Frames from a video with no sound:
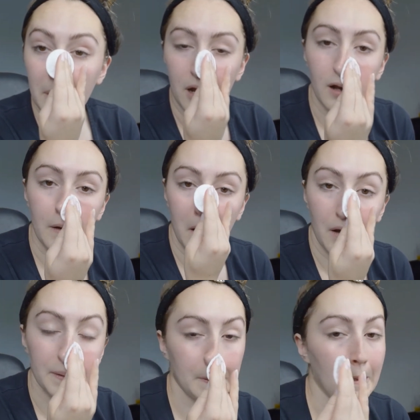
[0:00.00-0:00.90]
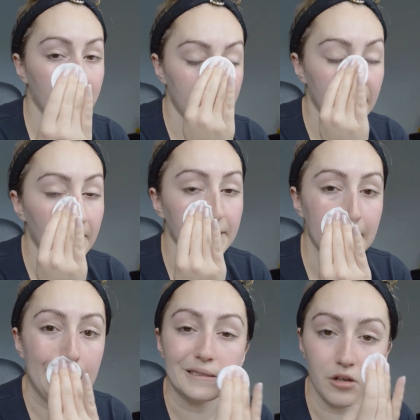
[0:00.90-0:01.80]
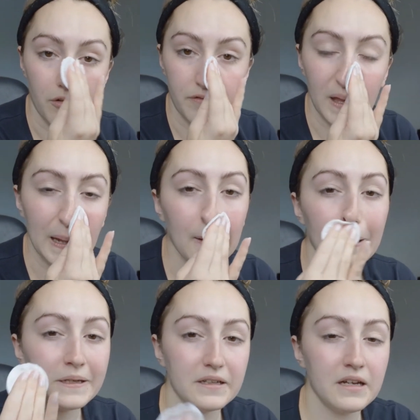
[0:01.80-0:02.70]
it hard enough, it kind of takes off that, like,